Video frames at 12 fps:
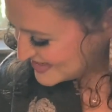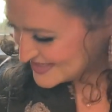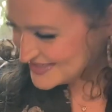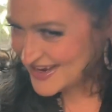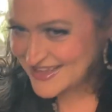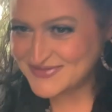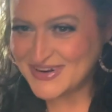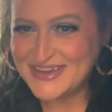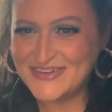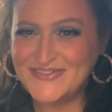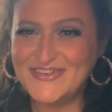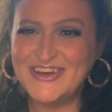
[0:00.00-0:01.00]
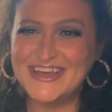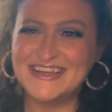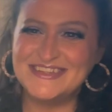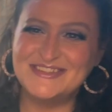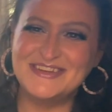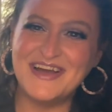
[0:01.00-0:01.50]
scratch my little foot
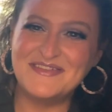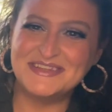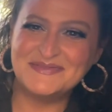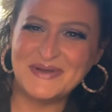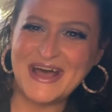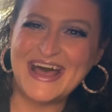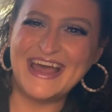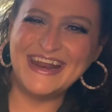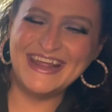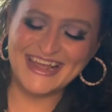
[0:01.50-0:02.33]
because you got in a spot.